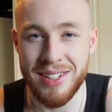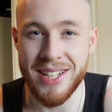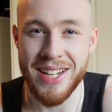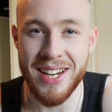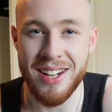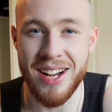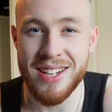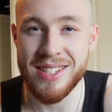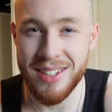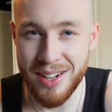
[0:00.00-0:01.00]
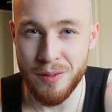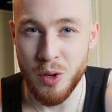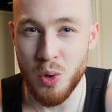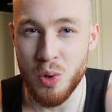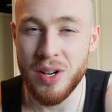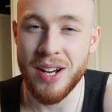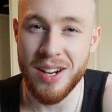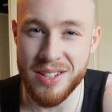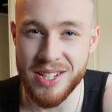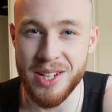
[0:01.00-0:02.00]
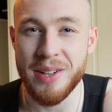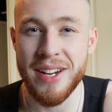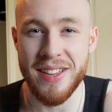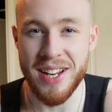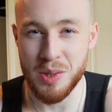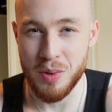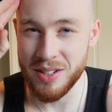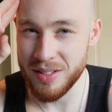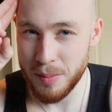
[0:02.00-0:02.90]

Let's get it, guys. Love you all, and I'll see you in the next one.